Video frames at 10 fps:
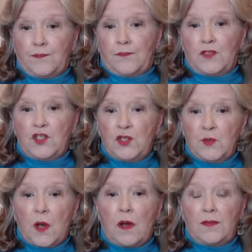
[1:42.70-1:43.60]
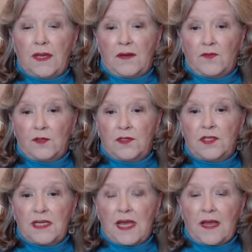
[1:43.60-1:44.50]
shoo all the
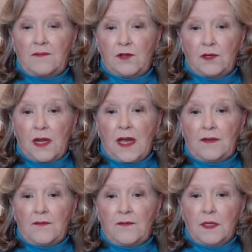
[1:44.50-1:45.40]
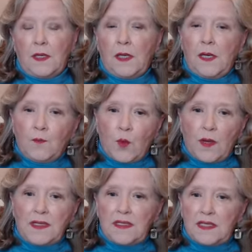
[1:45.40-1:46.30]
adversity out of your life. What
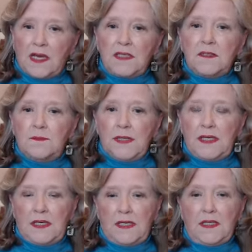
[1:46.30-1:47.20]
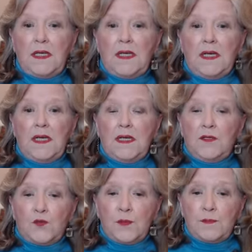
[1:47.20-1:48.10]
it does mean
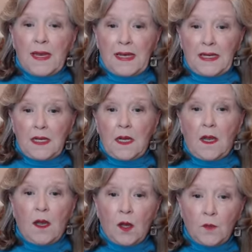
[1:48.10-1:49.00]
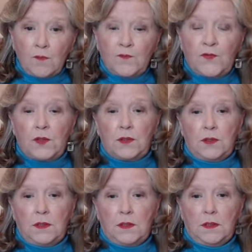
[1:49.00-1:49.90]
is remaining
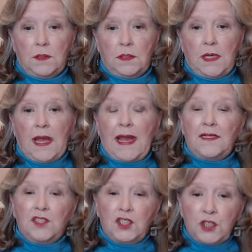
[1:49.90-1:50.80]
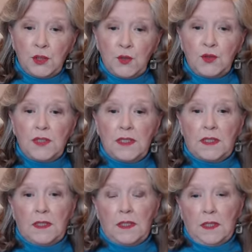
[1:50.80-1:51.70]
hopeful and
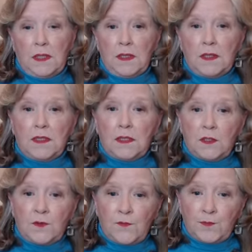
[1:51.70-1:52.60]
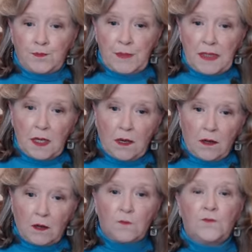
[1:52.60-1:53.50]
choosing to be
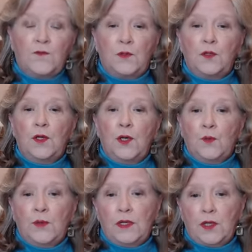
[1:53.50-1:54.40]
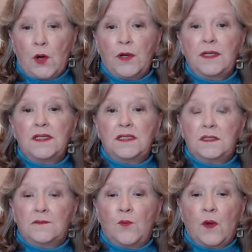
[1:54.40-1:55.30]
hopeful regardless
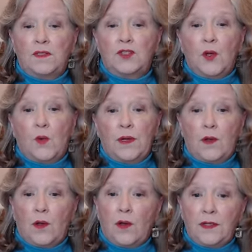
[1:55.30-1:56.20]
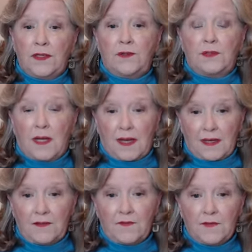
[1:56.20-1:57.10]
of what's going on in your
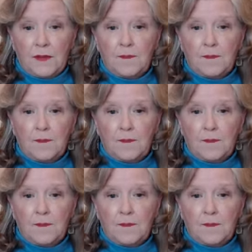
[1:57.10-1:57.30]
life.